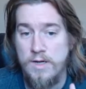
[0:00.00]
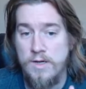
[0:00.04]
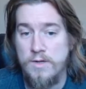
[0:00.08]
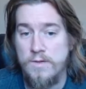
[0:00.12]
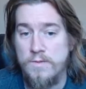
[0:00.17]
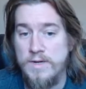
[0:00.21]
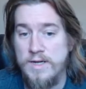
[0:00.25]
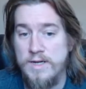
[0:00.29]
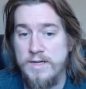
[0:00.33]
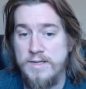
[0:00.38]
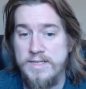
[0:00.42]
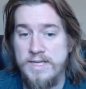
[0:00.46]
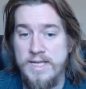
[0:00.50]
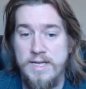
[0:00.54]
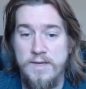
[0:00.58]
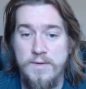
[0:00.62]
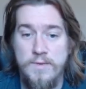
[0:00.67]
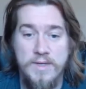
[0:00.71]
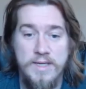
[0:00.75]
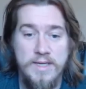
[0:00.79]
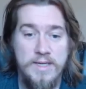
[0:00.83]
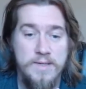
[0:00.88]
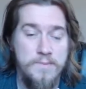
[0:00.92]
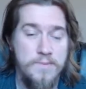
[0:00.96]
Raider
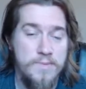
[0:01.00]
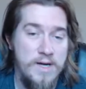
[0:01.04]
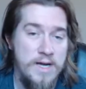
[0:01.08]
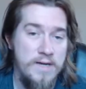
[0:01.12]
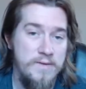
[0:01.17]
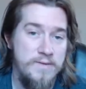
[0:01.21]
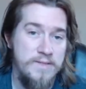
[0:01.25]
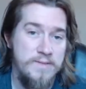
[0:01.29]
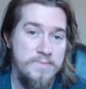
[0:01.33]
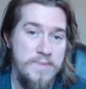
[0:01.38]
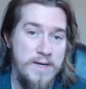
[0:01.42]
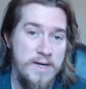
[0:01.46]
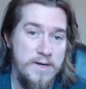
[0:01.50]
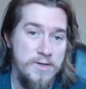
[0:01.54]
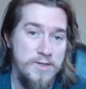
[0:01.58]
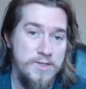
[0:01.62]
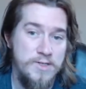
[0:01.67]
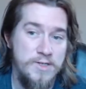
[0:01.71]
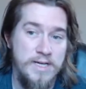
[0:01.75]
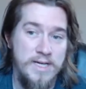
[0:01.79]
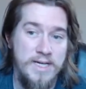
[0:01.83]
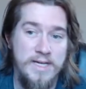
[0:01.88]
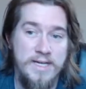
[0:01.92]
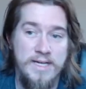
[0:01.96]
Tailwind, and Private
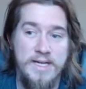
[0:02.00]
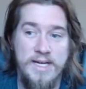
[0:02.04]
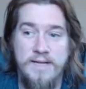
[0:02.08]
Powertrain.